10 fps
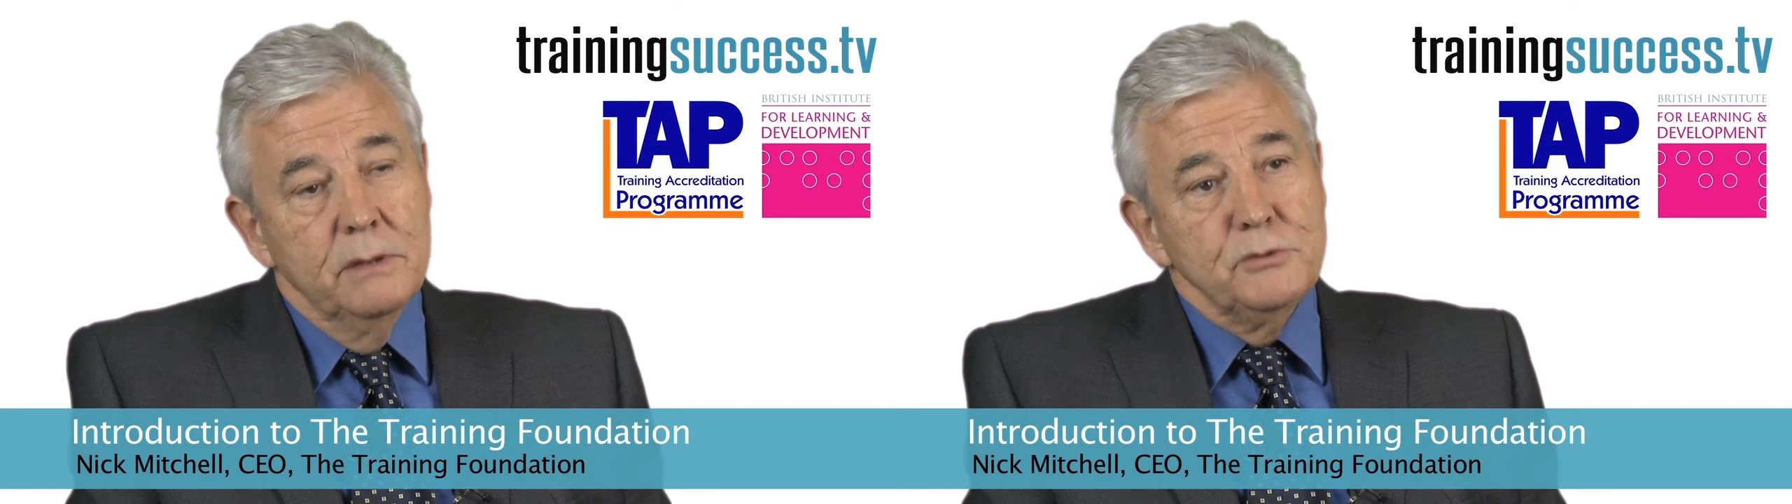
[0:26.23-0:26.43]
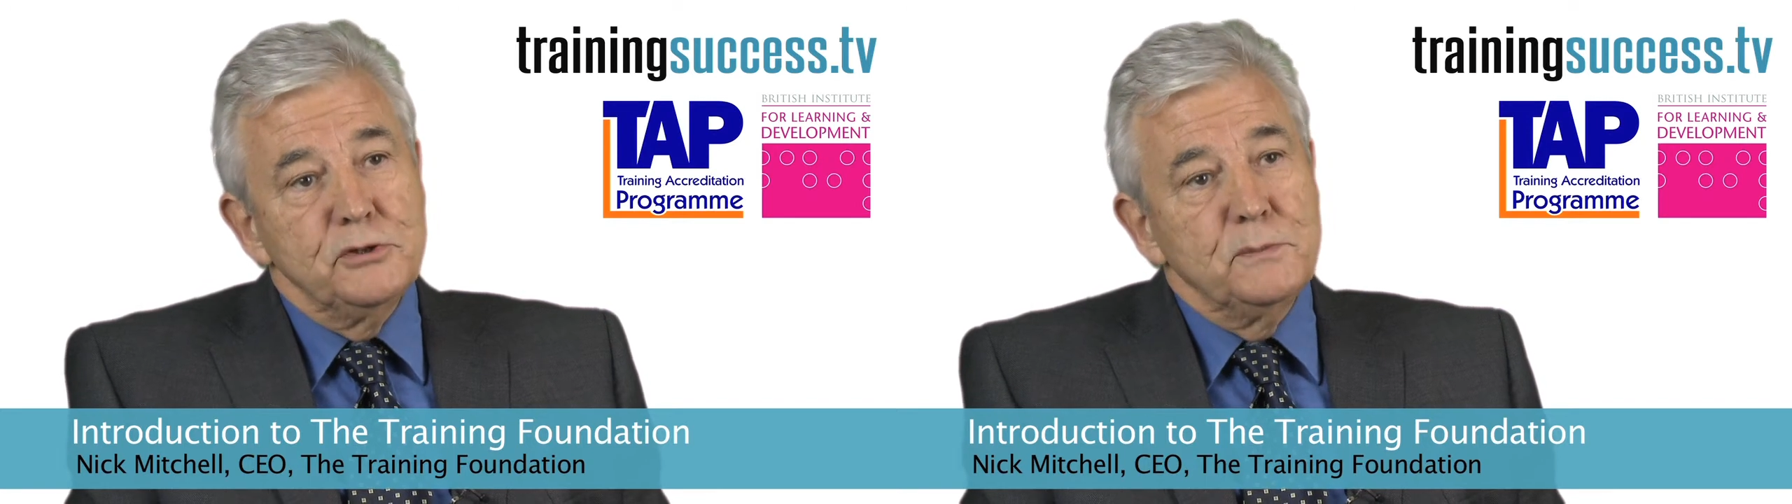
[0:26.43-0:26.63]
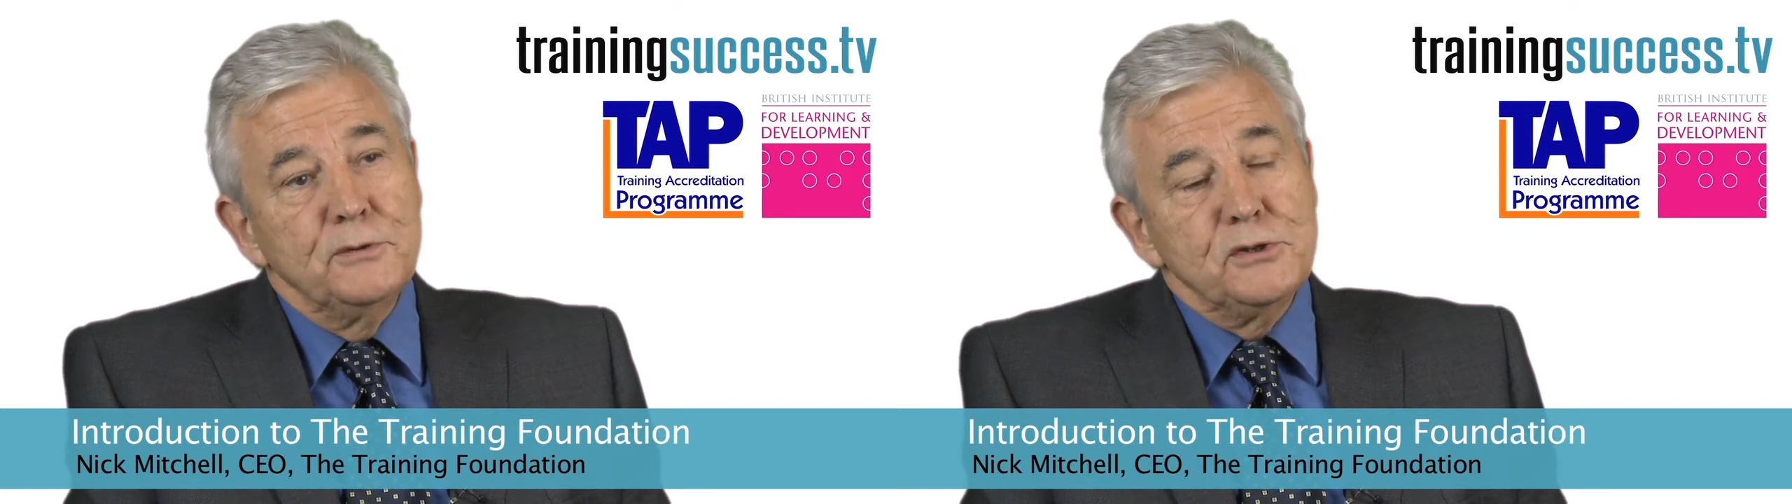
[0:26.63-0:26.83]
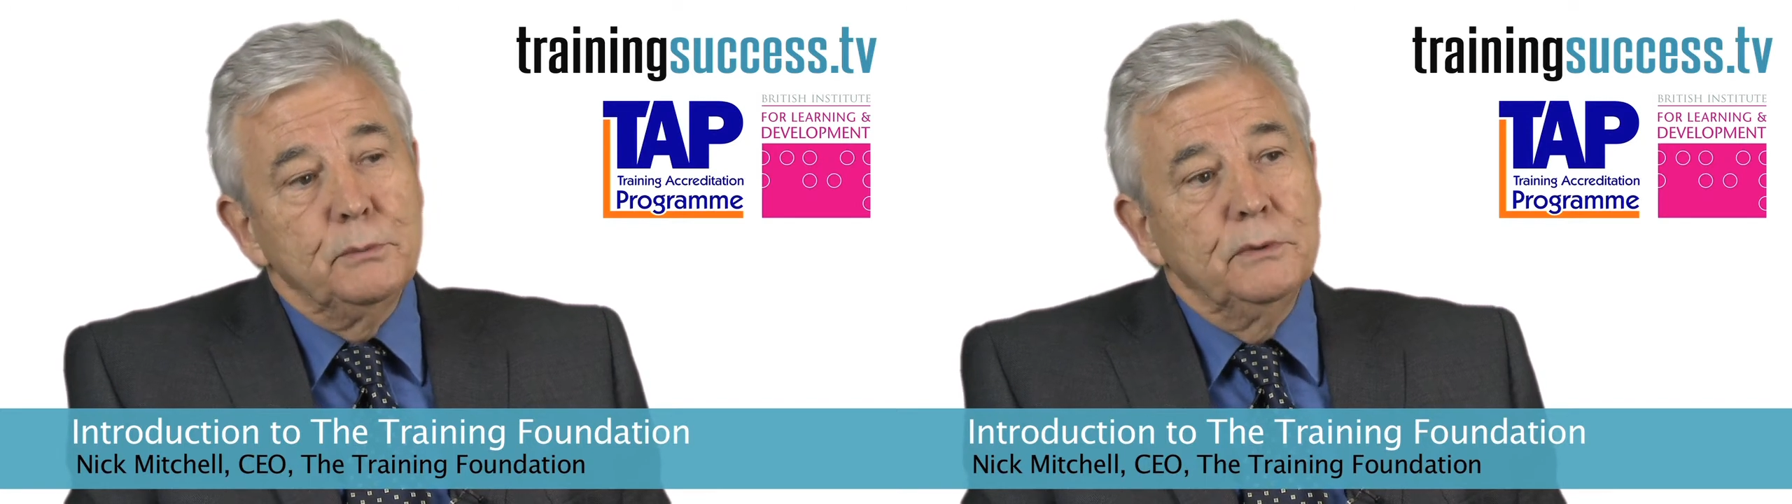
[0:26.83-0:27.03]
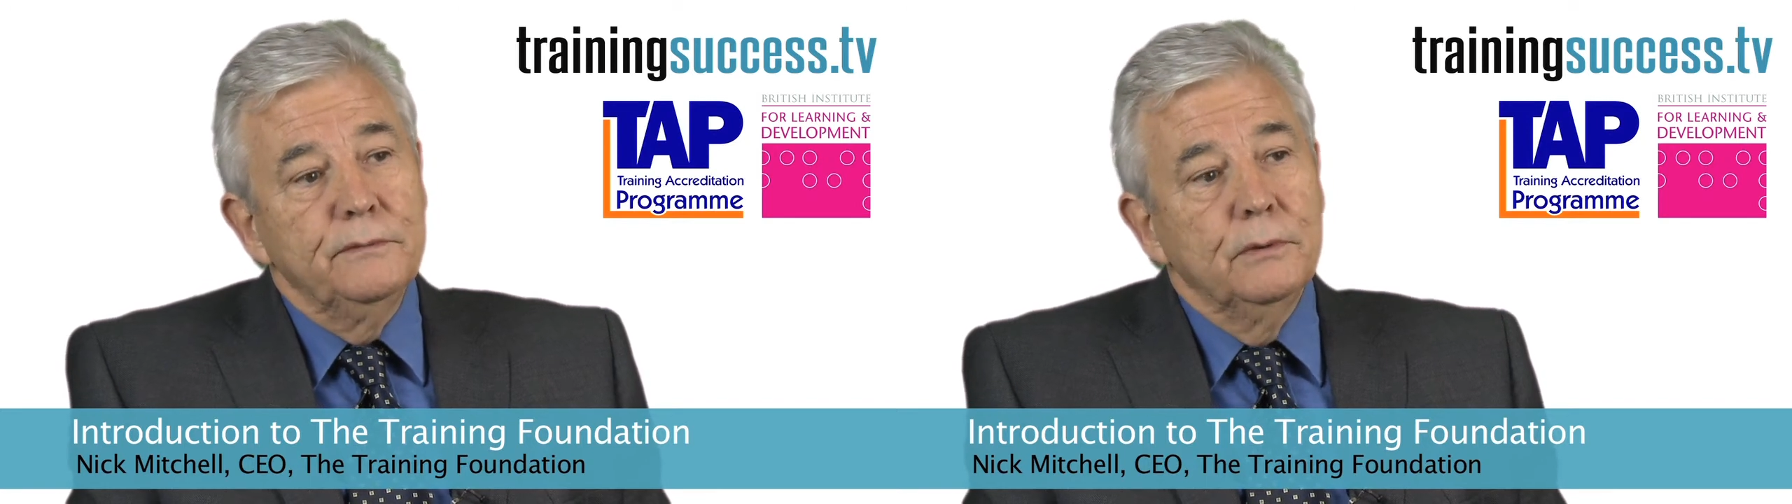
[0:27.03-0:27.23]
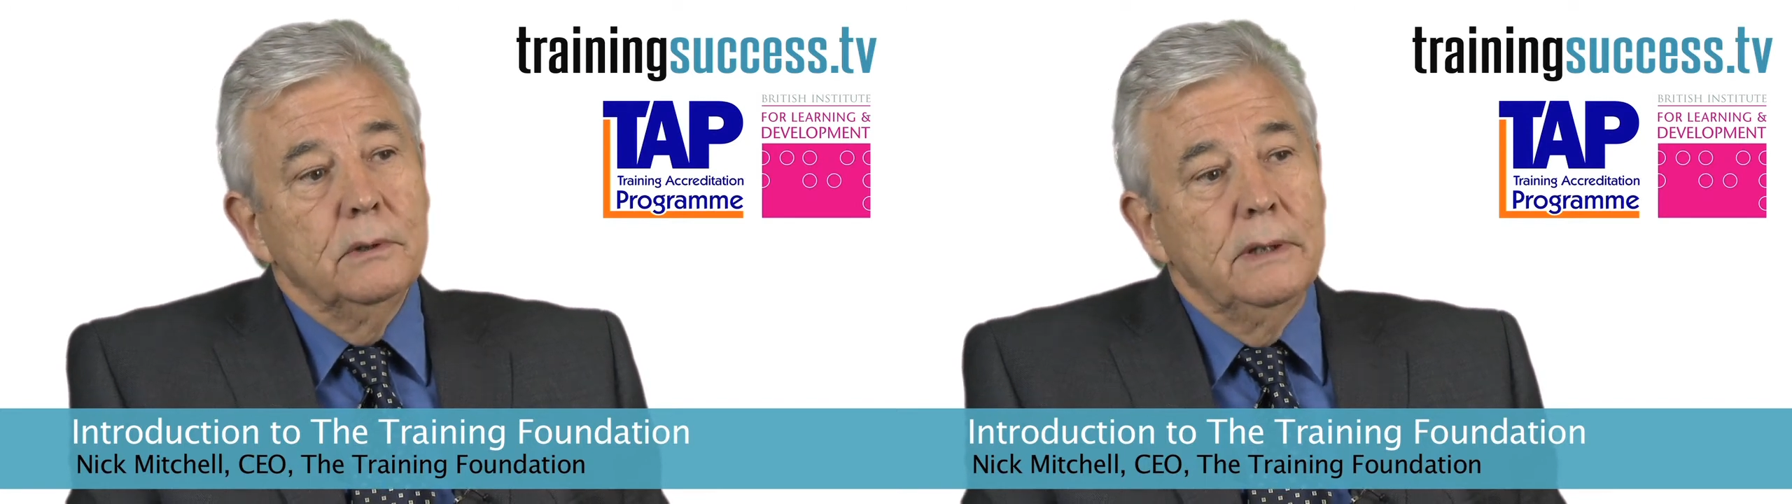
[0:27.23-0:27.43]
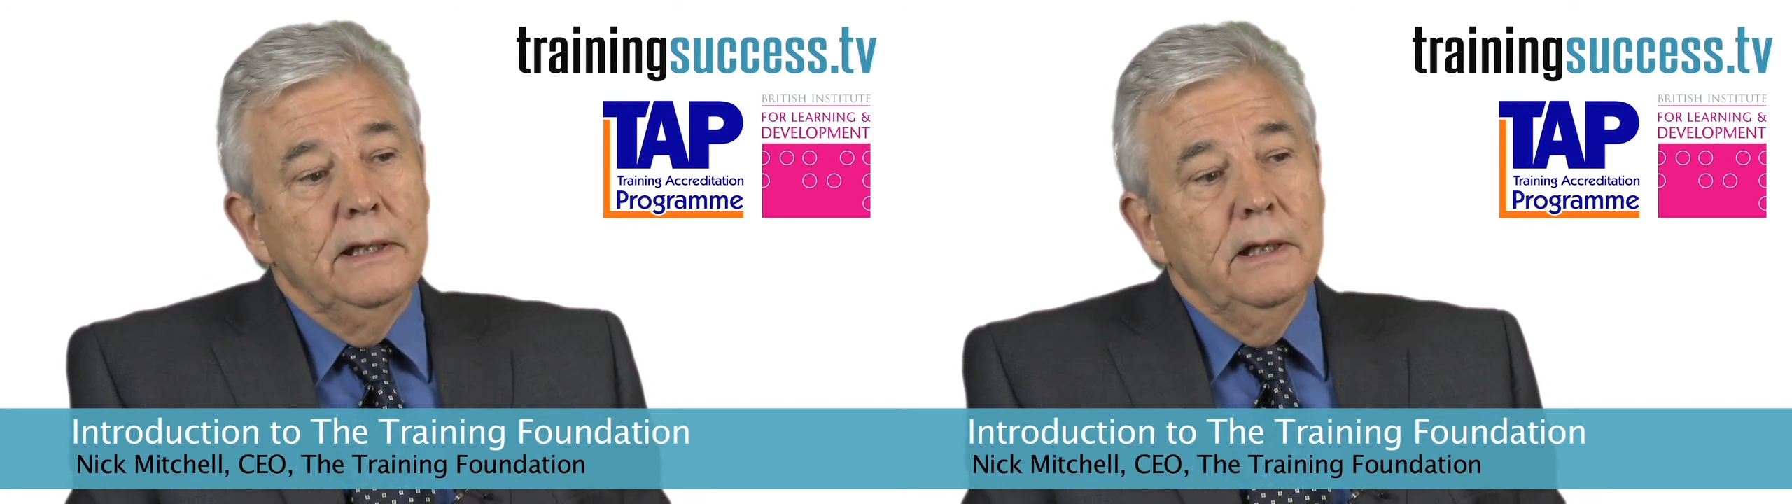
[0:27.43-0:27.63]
I was responsible for